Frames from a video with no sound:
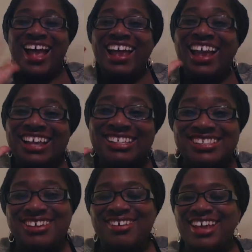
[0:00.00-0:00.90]
Hi
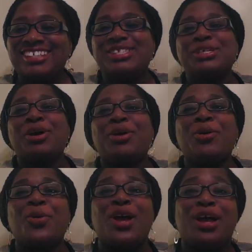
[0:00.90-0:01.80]
guys. Okay,
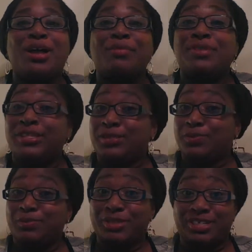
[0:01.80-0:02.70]
so this
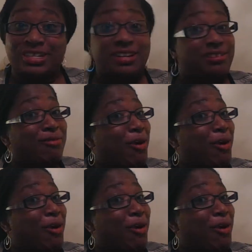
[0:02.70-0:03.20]
will be